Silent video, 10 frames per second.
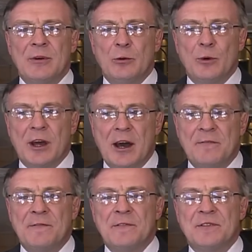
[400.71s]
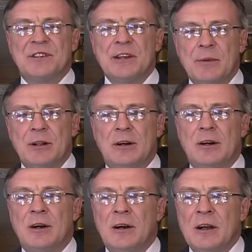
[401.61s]
we have
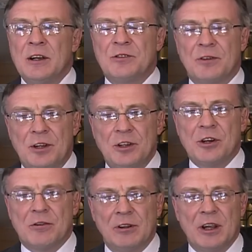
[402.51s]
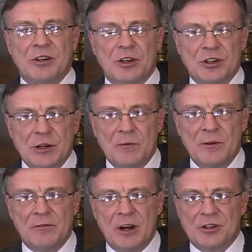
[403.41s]
similar strategic relationship
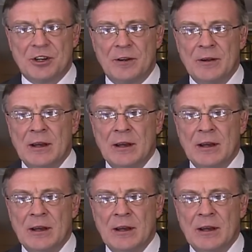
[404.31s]
with Russia.